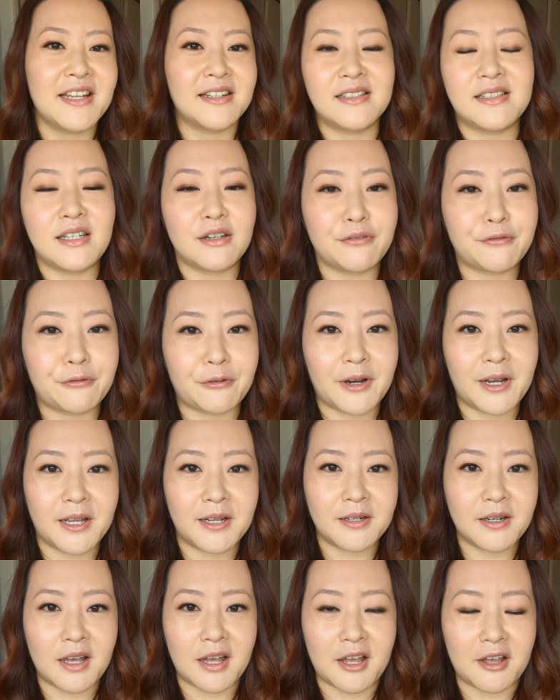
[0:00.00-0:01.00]

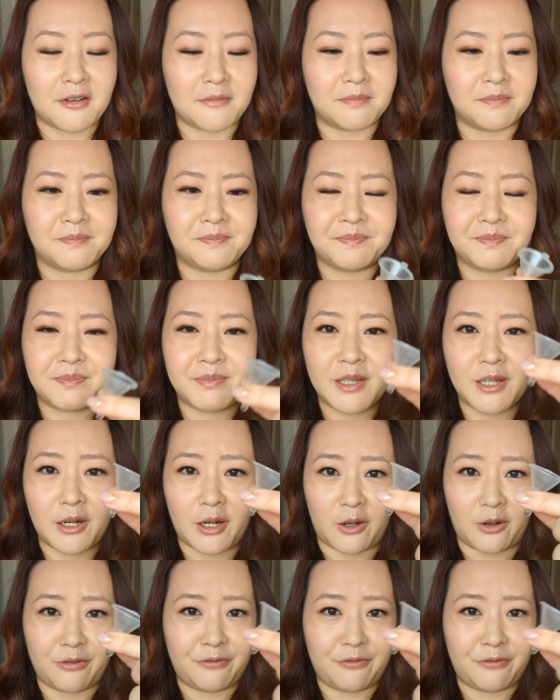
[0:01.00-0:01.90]
different you know,